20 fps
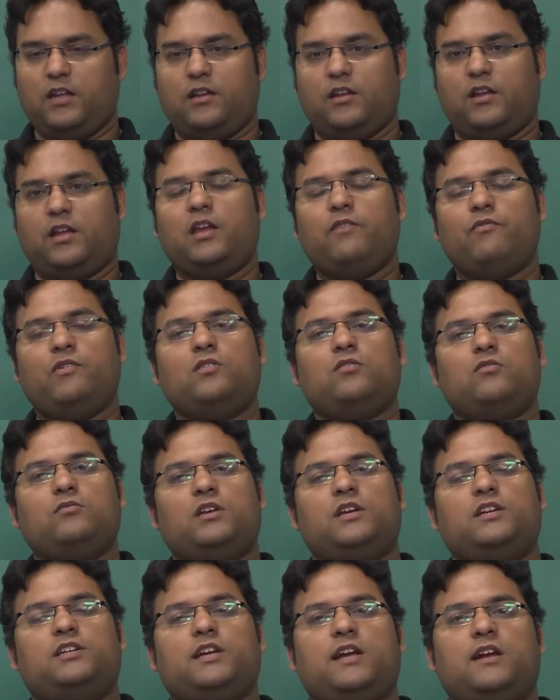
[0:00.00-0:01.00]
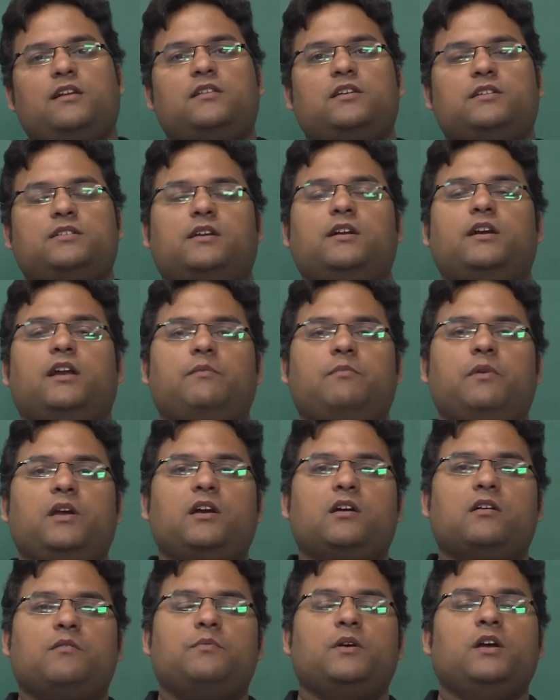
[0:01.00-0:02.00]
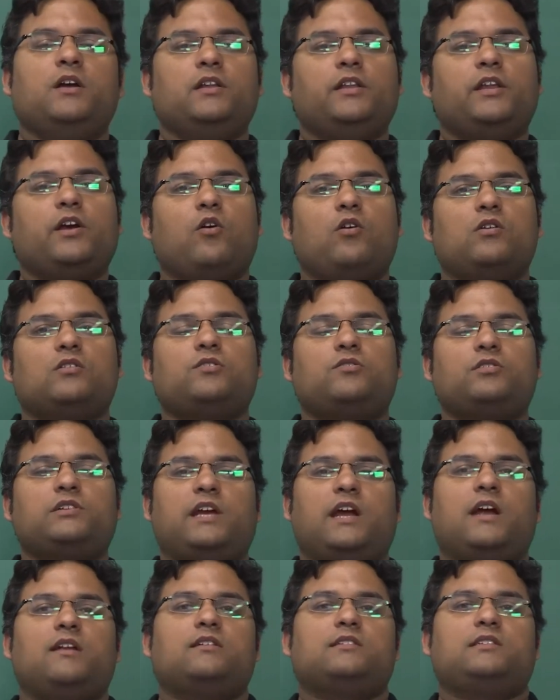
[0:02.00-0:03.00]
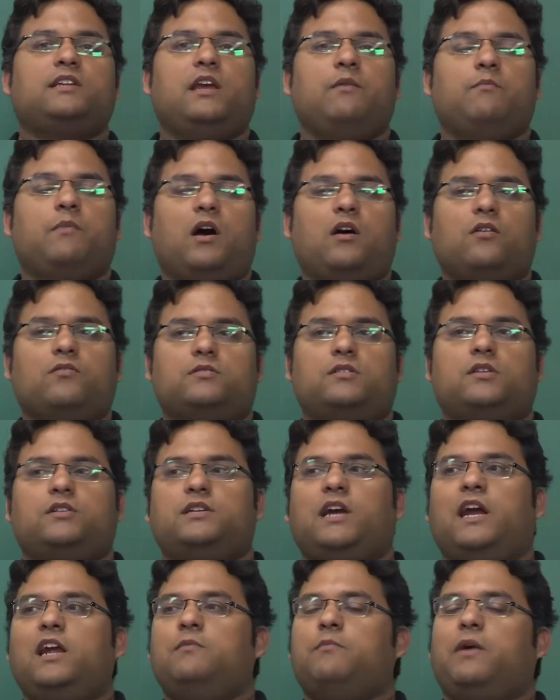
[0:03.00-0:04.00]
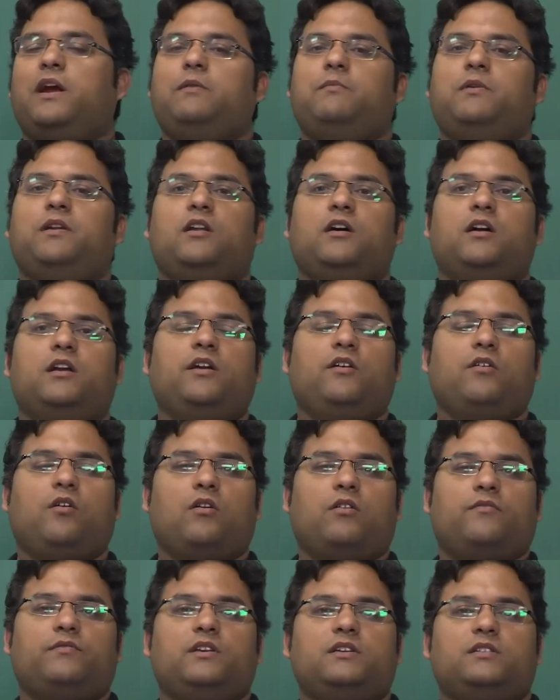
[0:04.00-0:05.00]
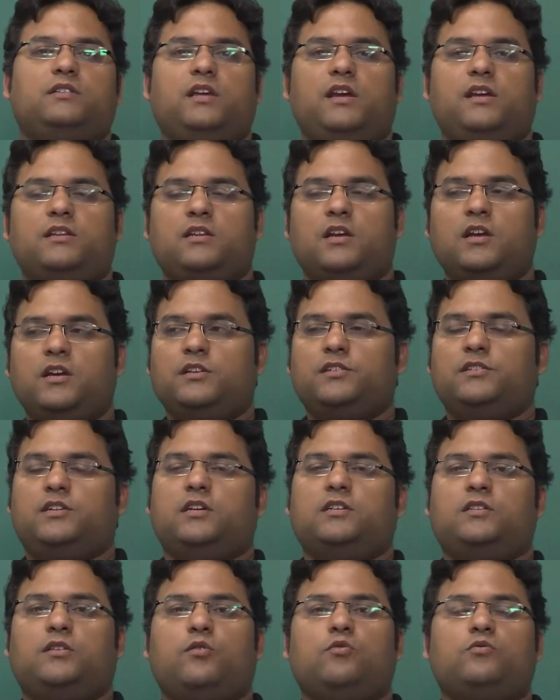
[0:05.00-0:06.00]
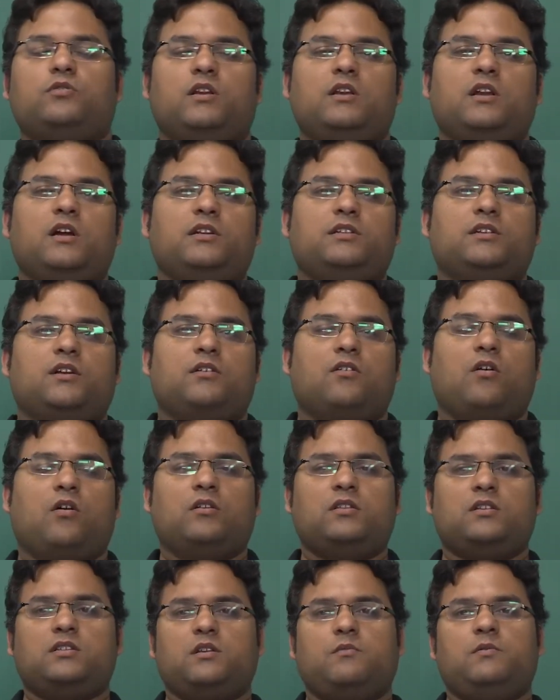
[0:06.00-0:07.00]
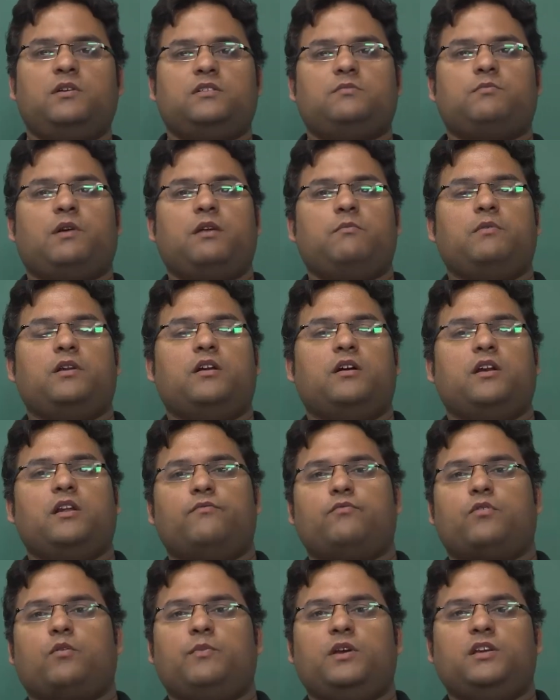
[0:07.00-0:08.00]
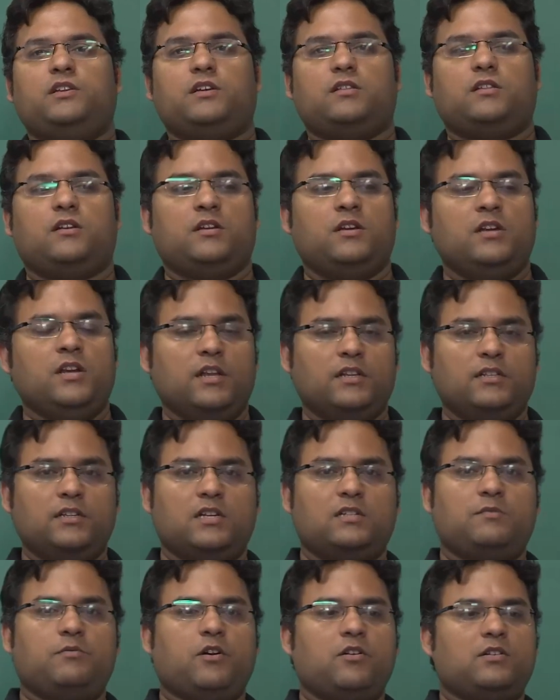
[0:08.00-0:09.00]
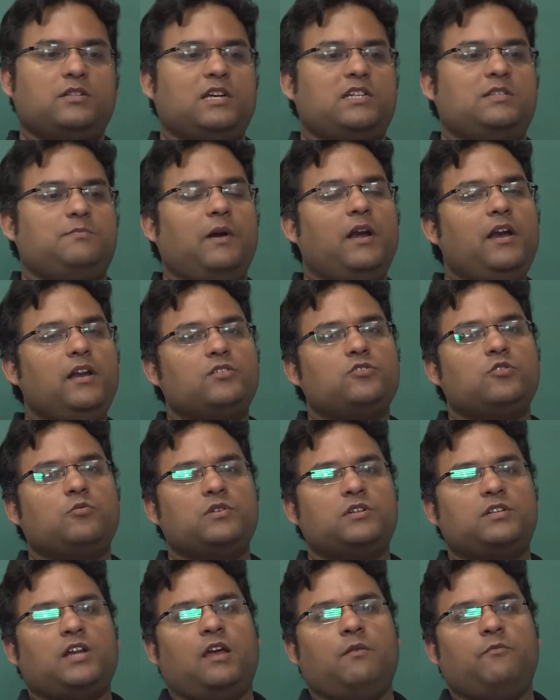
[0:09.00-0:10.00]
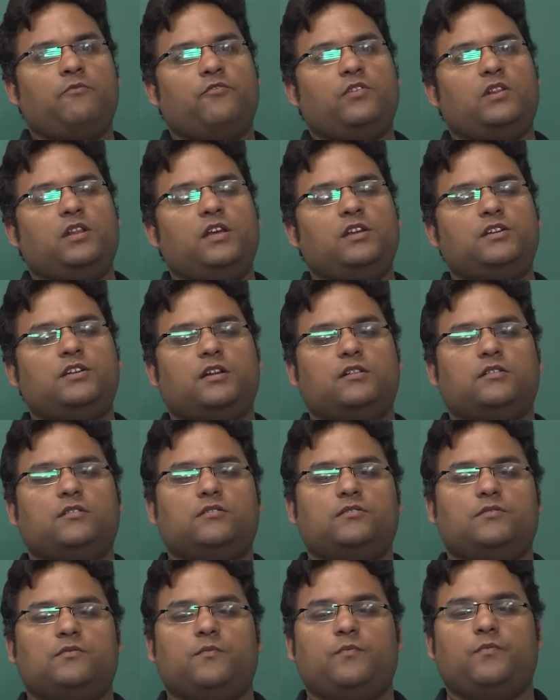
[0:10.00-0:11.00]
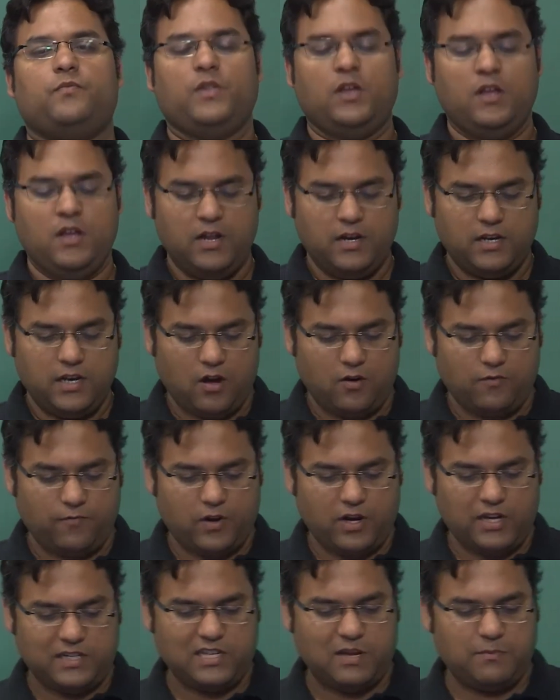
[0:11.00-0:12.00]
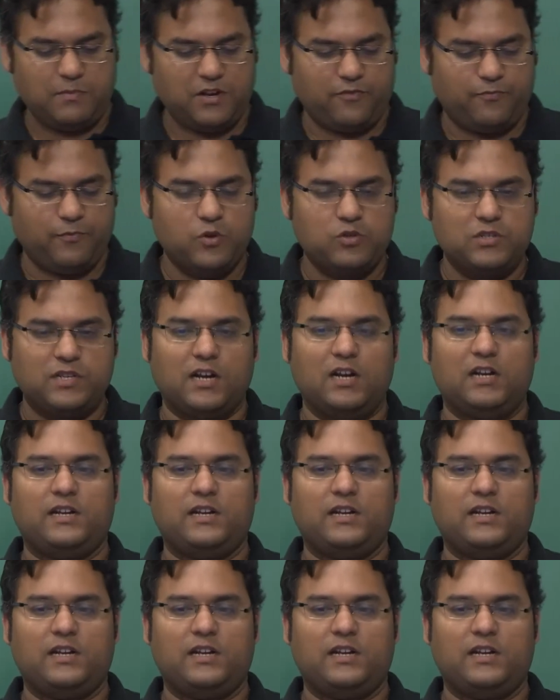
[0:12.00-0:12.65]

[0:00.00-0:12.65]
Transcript: even though they share the genetic makeup, they also share the same house. The child might be learning all of these things just through the nurture, or the siblings might be learning from each other just because they are spending so much time with each other. Now, for example, if musical